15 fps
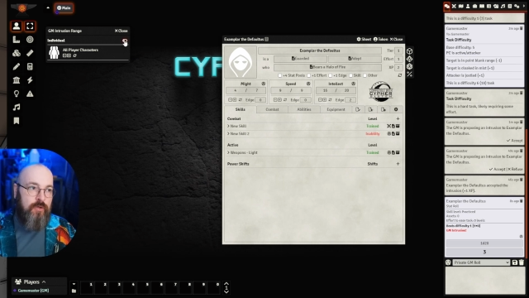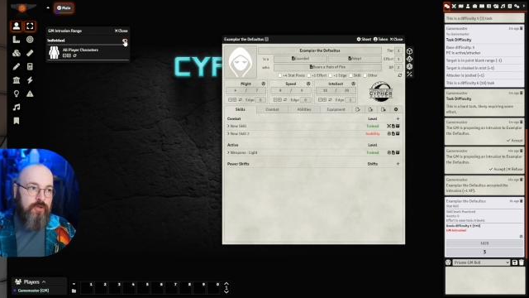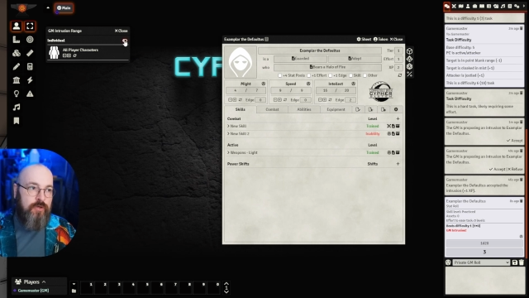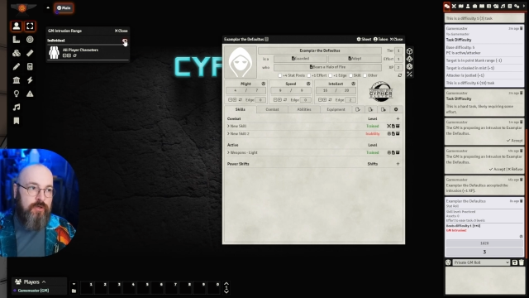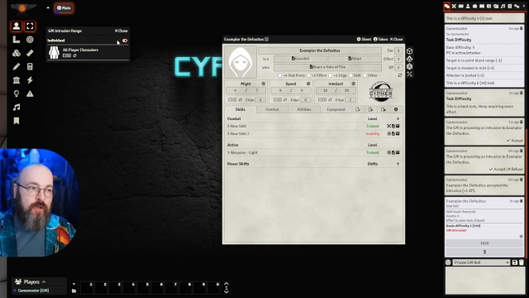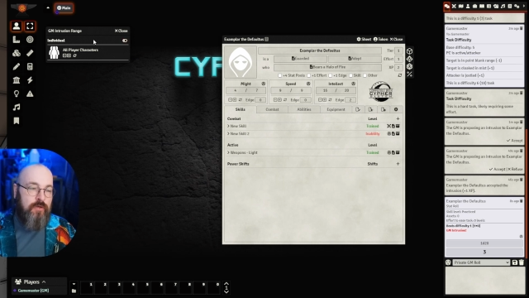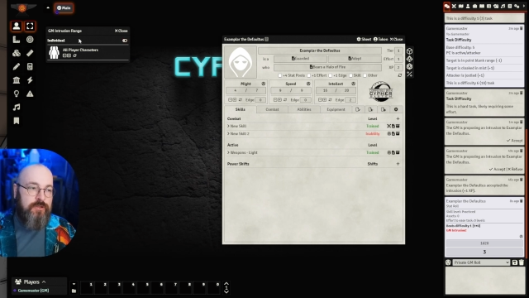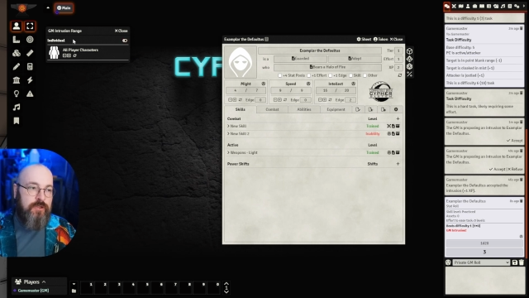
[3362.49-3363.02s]
You can
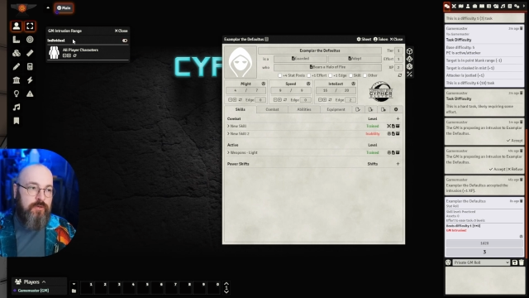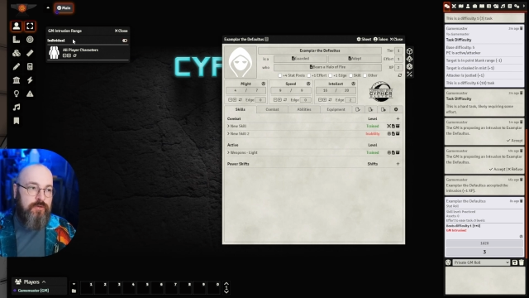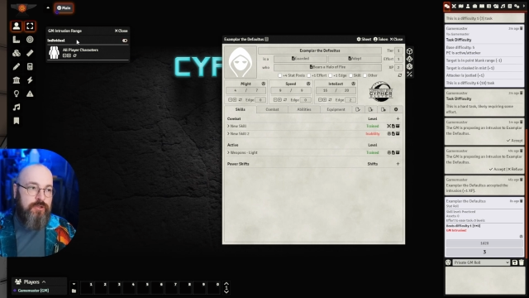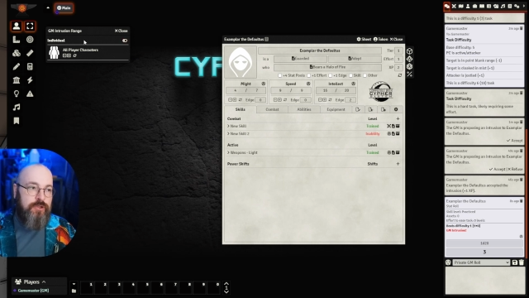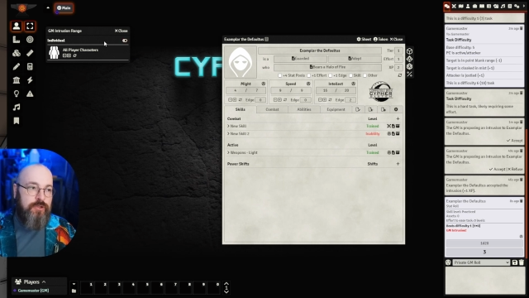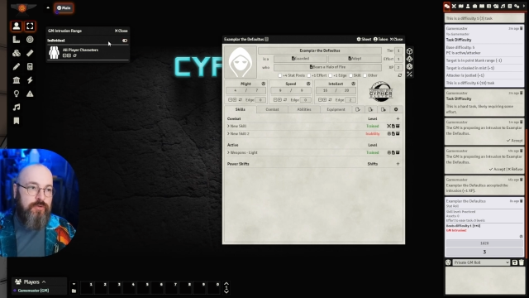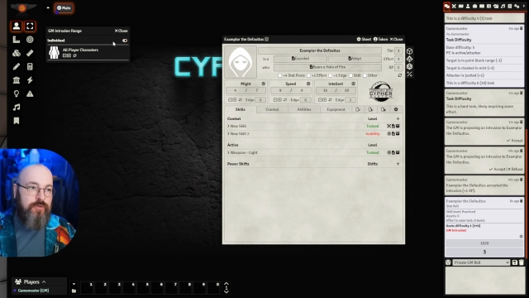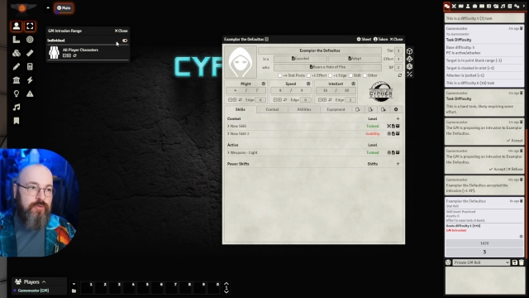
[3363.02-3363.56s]
also
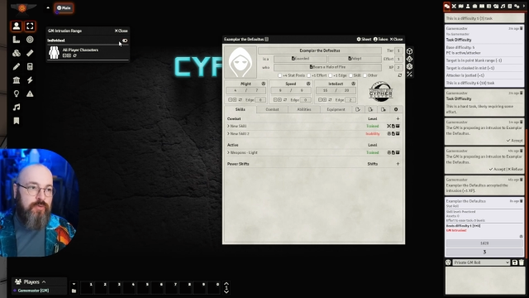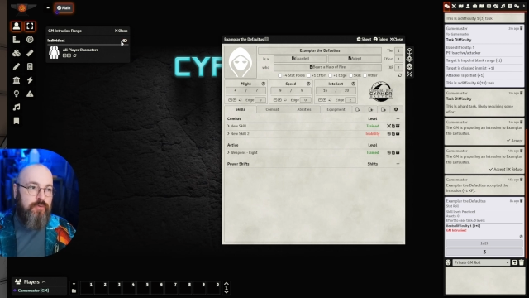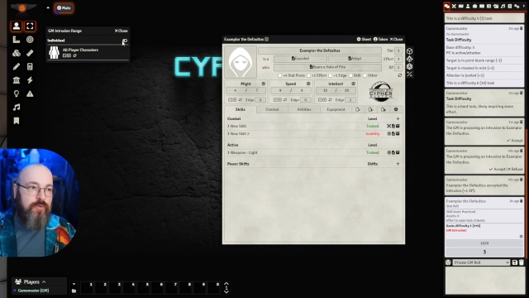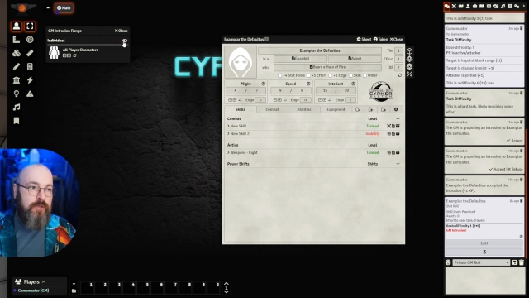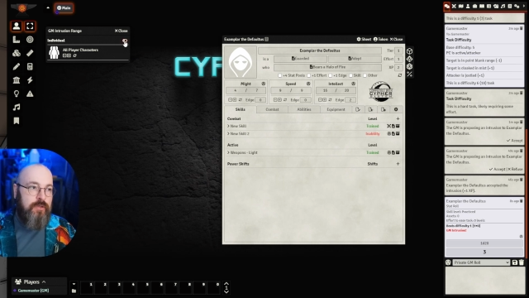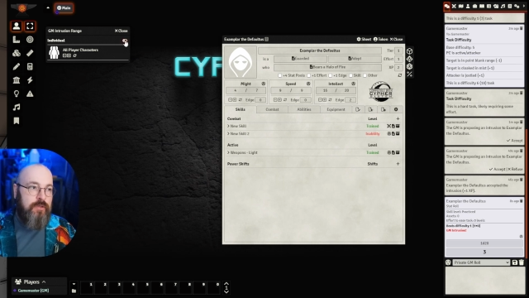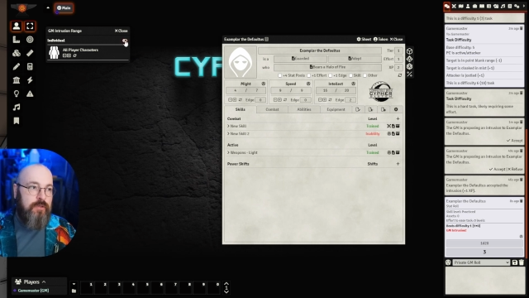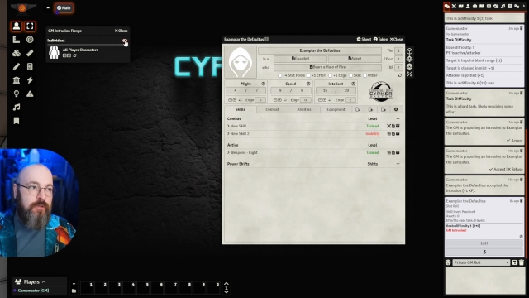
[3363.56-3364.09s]
do
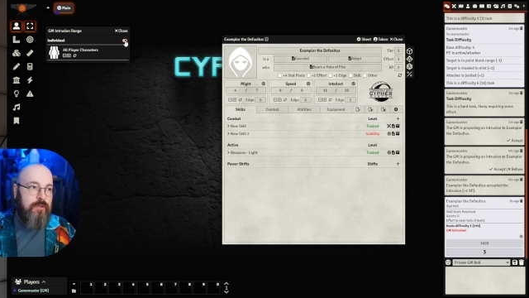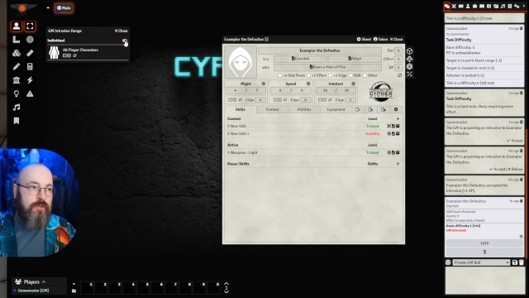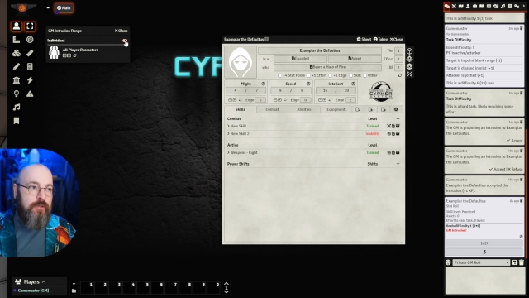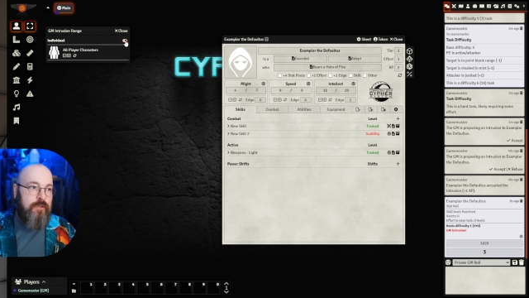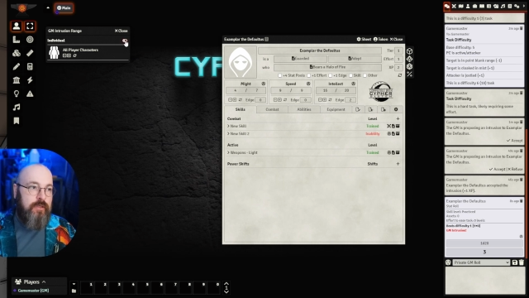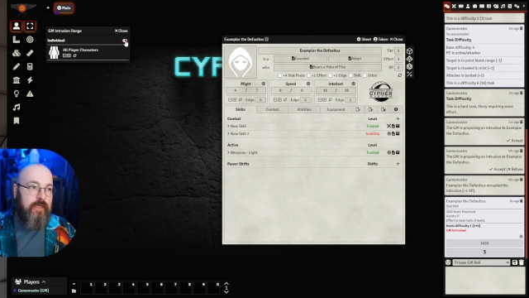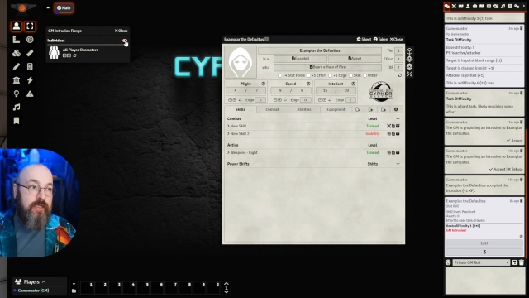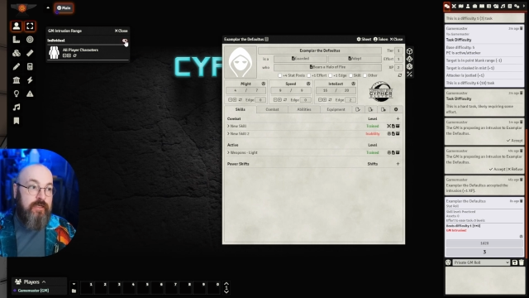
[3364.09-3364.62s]

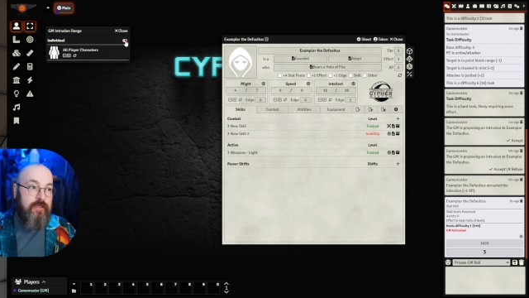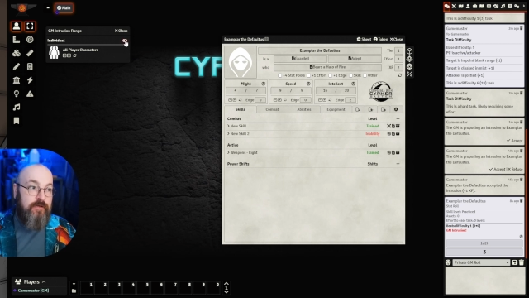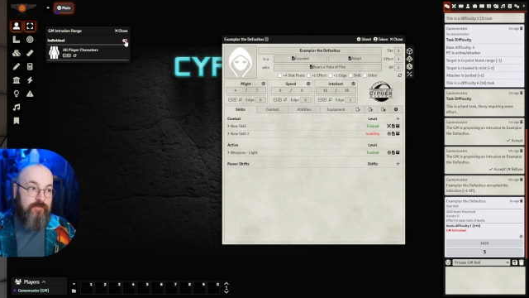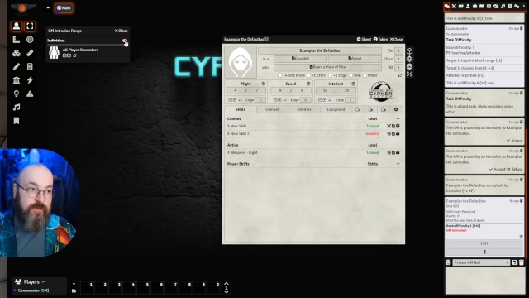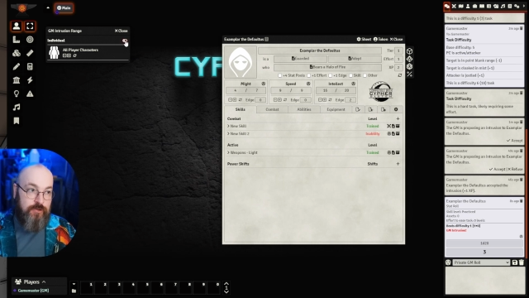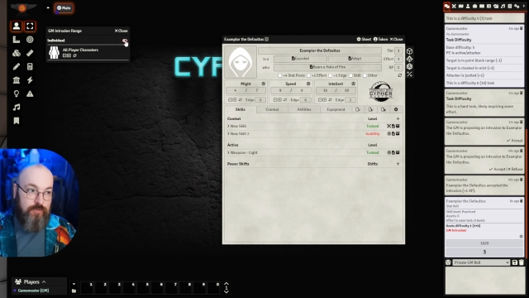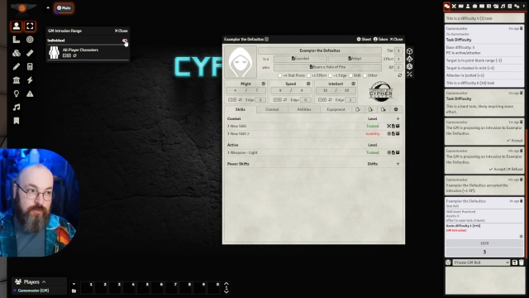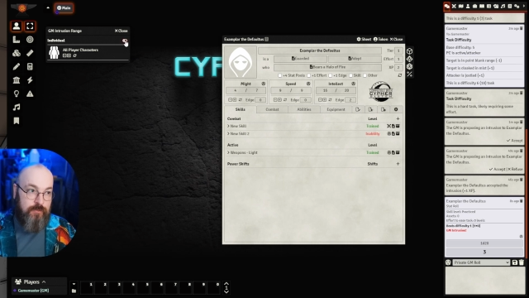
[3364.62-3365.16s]

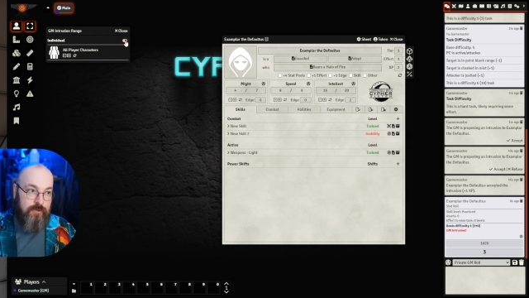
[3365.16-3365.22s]
individual